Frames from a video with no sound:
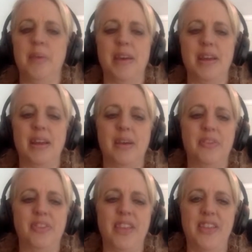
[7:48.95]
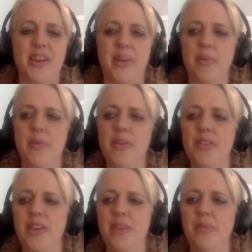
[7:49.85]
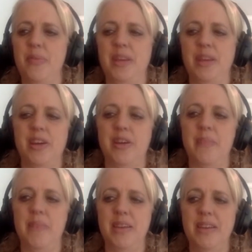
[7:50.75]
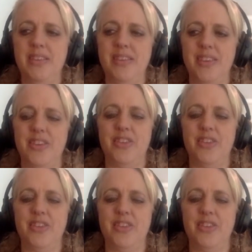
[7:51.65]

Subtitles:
But I would say the number one thing would be commit